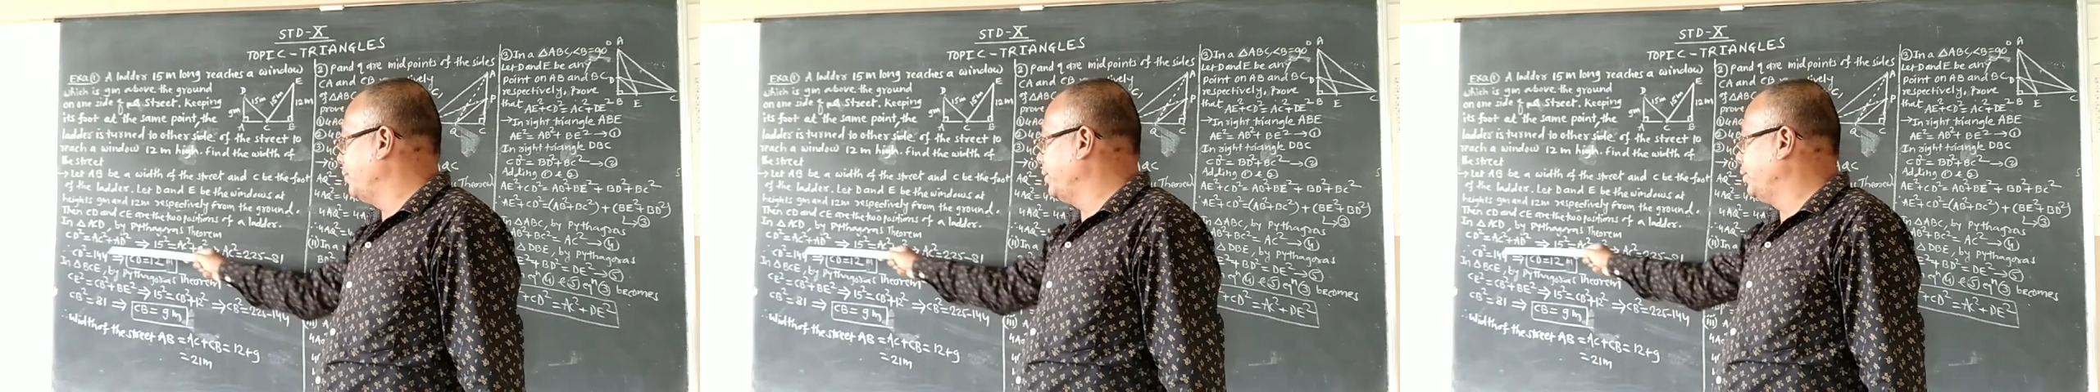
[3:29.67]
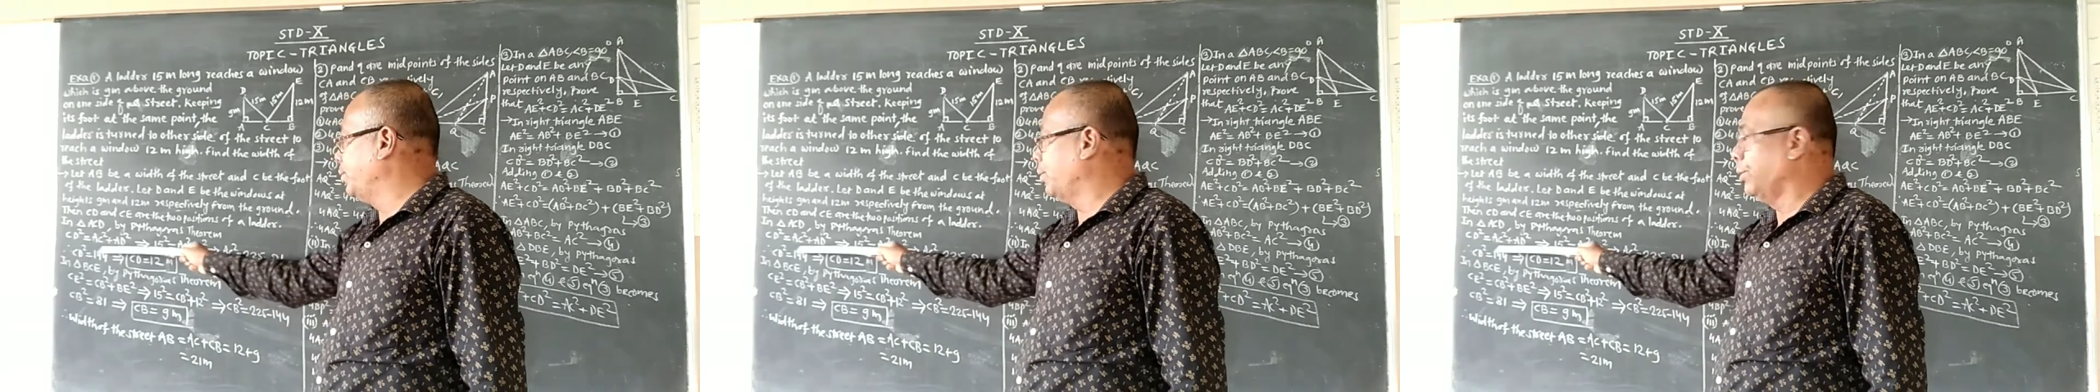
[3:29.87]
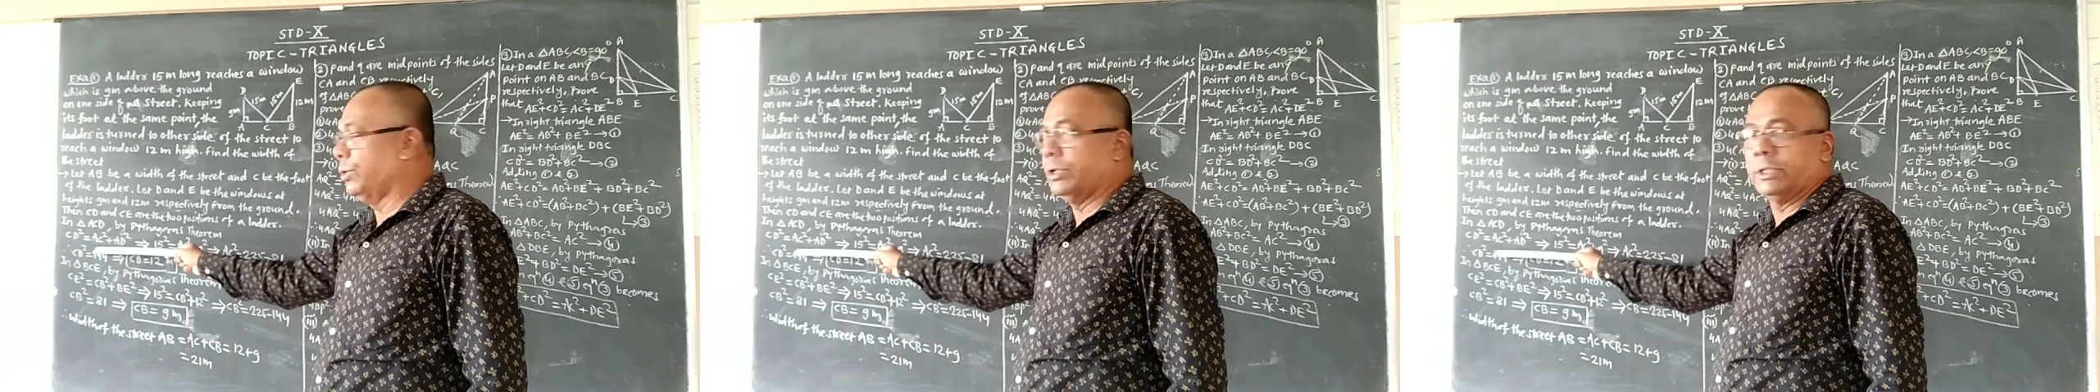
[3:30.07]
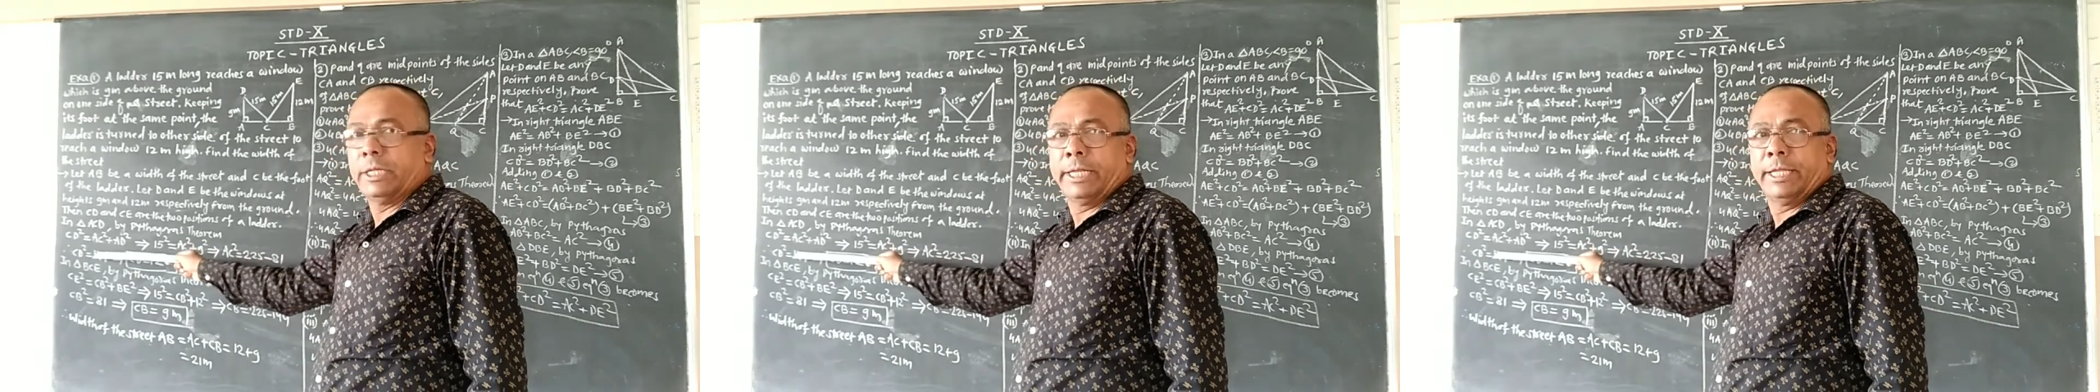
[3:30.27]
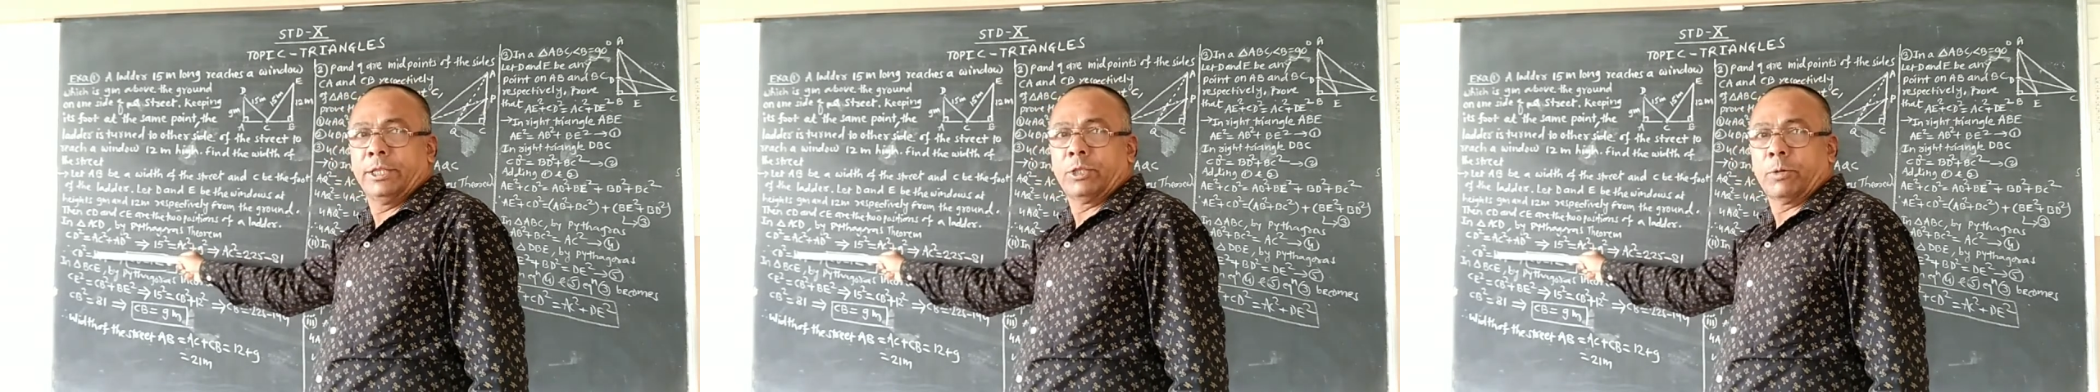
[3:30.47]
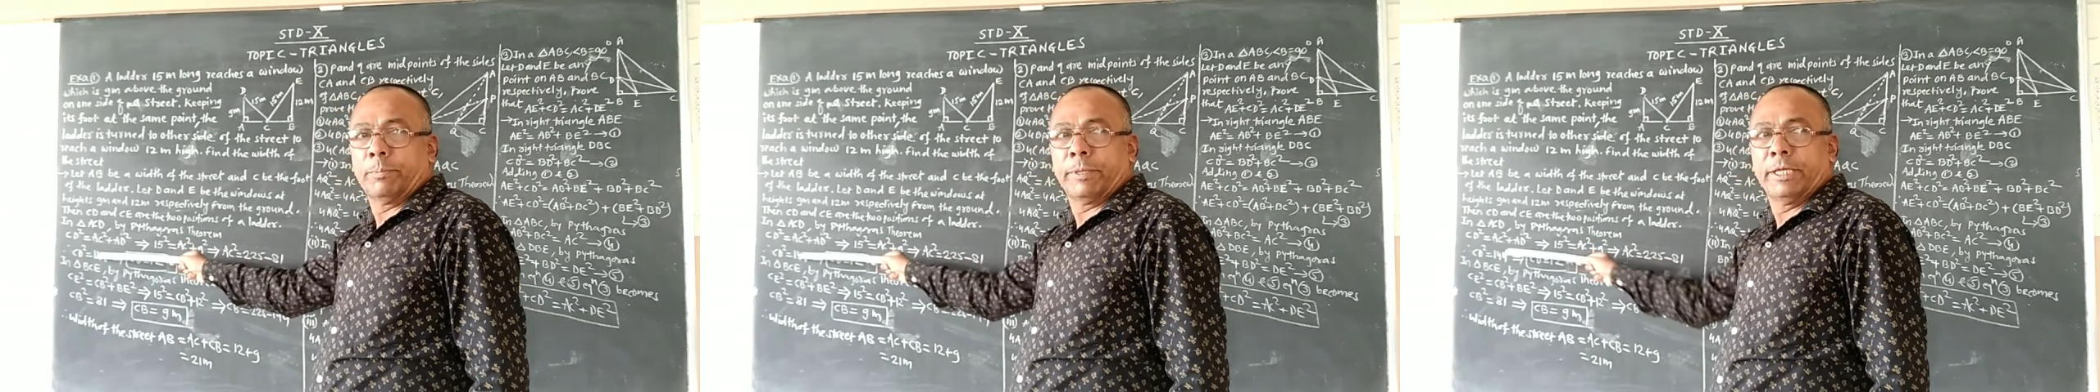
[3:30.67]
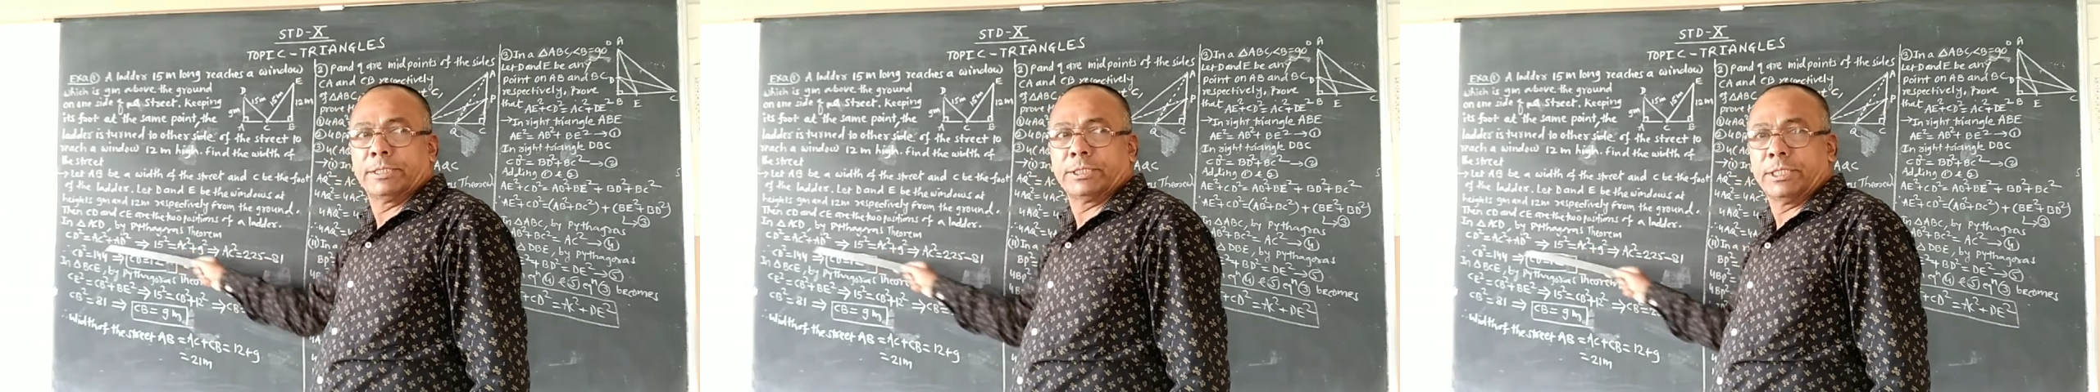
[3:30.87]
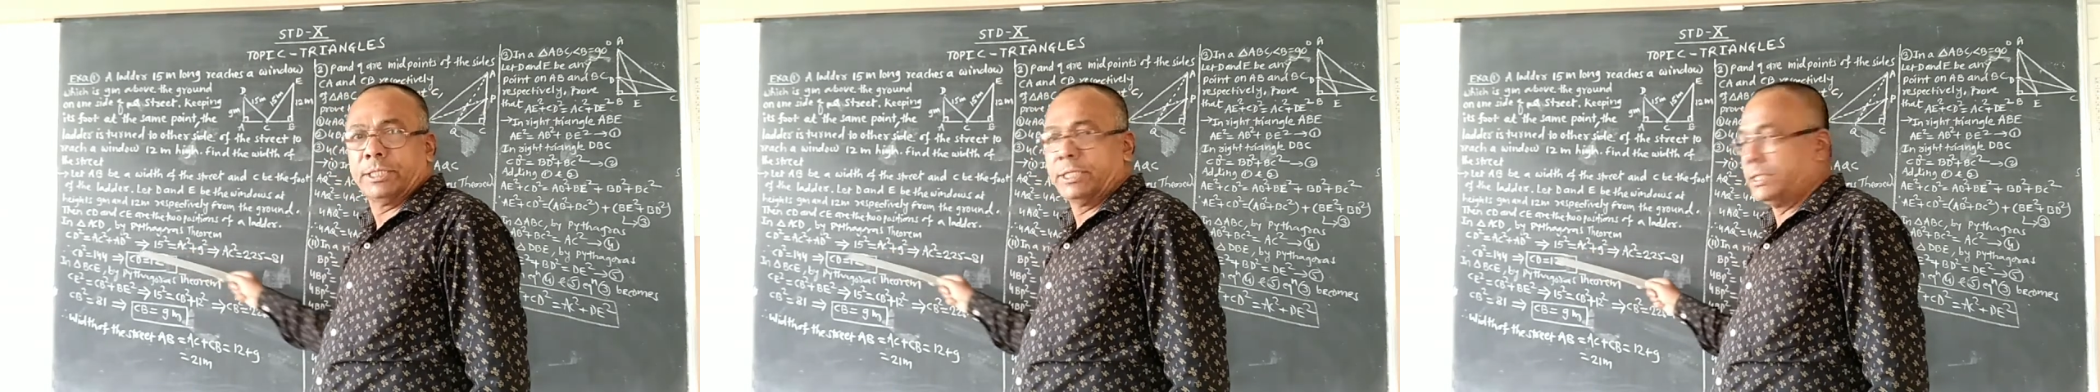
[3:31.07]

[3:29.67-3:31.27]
we don't know the length of AC,